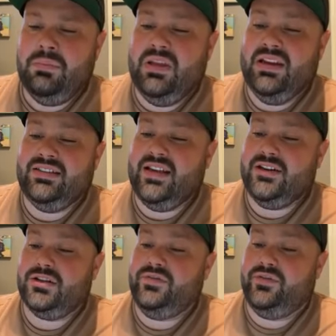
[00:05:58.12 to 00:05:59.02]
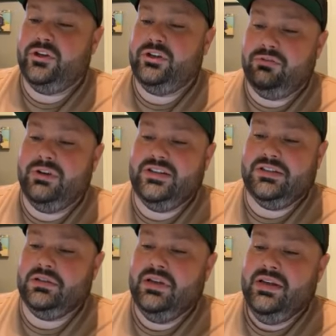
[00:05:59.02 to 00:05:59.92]
And it's actually for a good
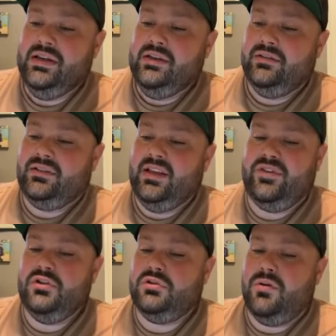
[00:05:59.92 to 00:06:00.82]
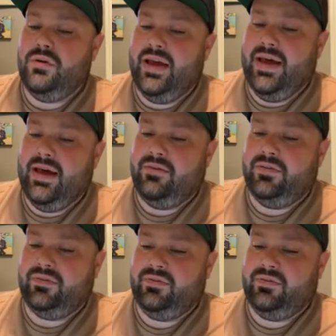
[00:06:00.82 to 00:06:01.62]
reason. If you don't have